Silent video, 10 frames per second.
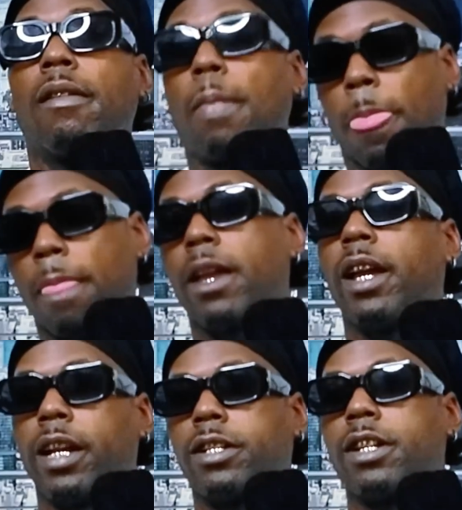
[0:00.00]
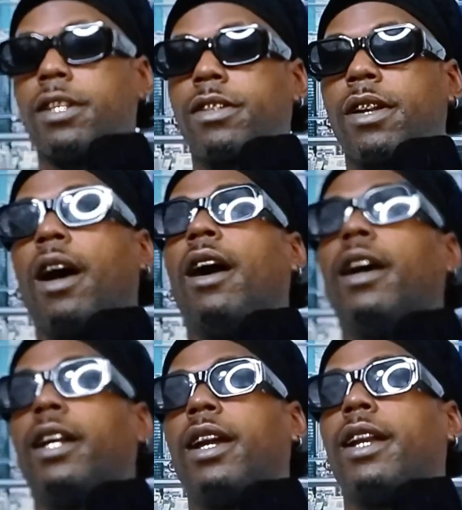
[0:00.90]
it just
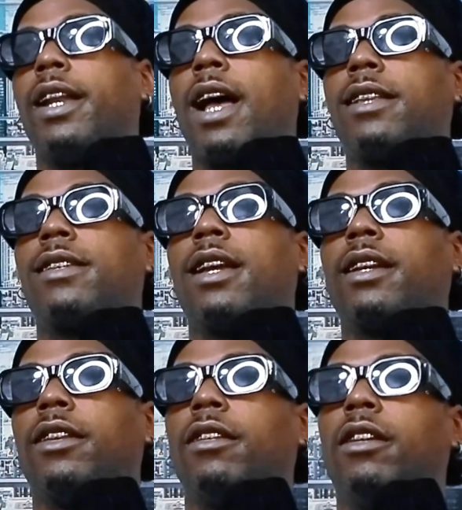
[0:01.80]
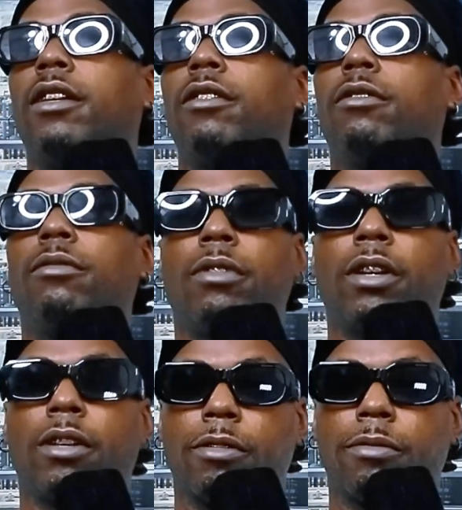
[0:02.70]
again not taking the
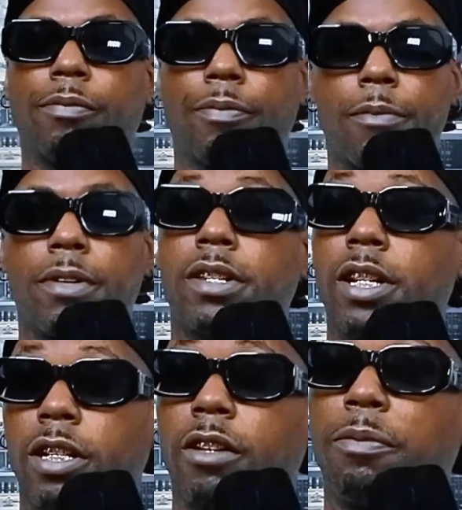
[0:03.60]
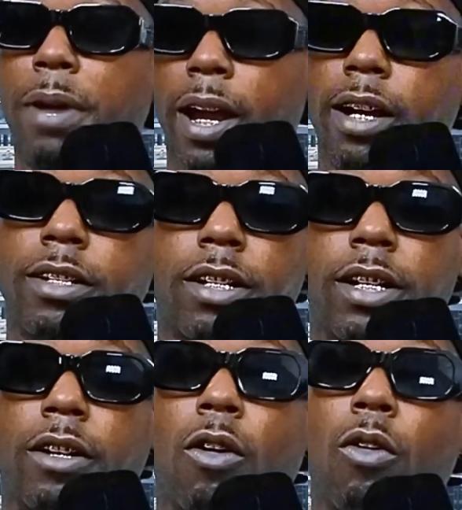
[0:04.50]
position of parenting
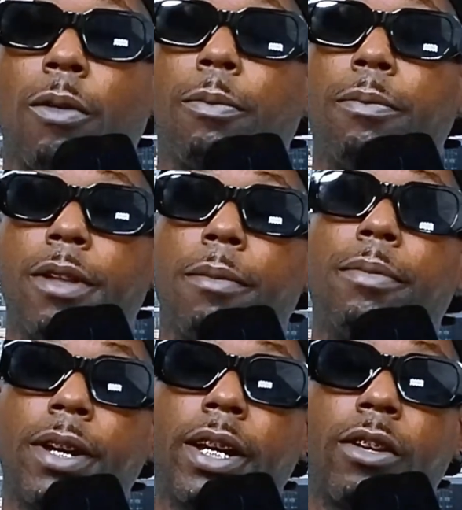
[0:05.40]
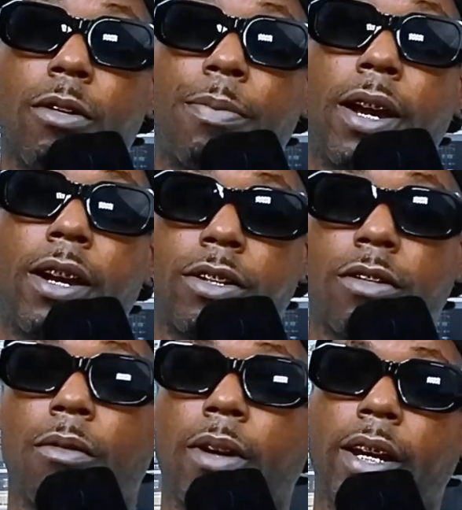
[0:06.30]
or them being your parents
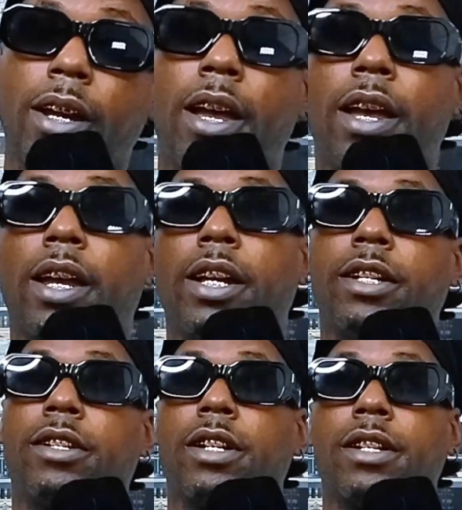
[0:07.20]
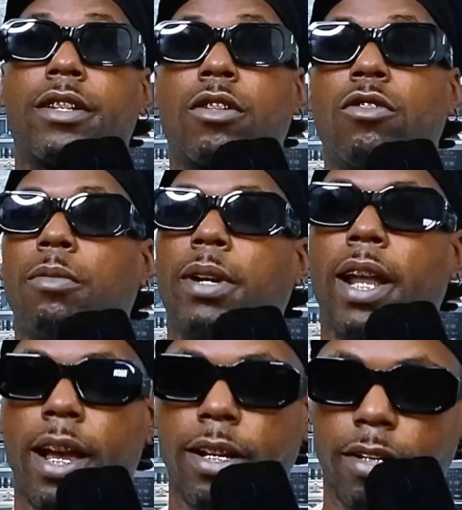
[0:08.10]
away. It just
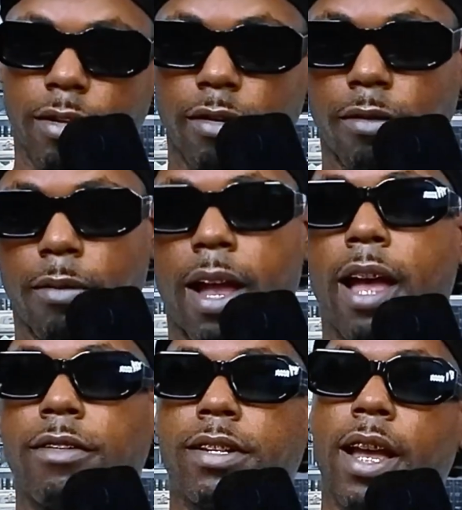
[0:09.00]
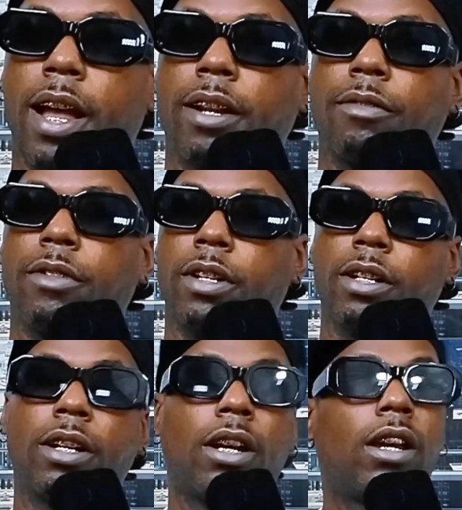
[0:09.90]
humanizes them outside of the
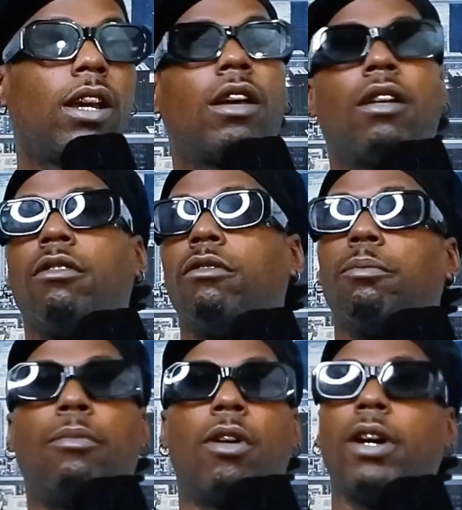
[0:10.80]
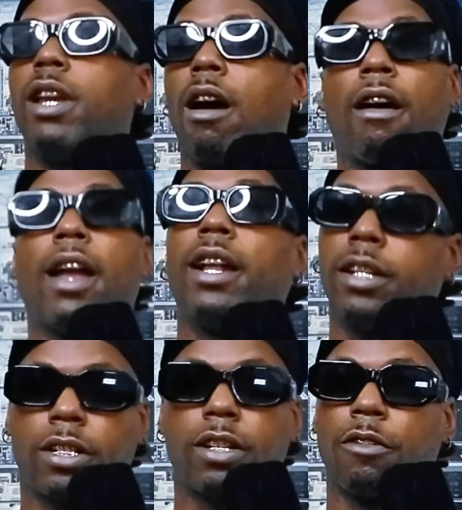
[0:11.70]
boy, y'all had this
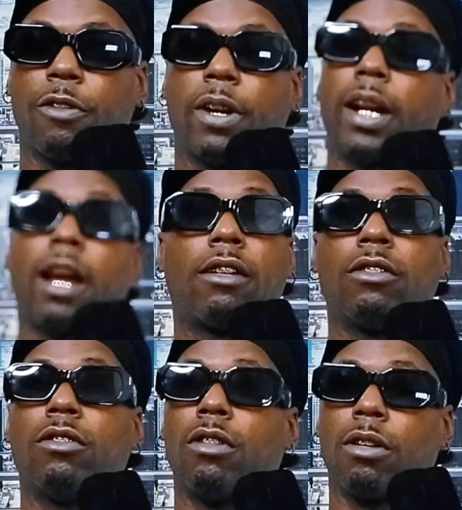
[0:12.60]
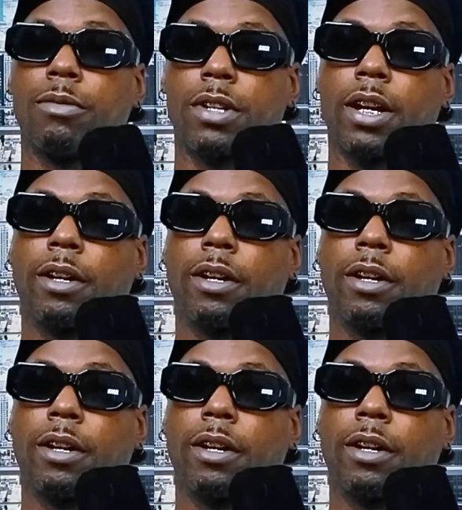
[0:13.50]
shit figured out. You know what I'm saying?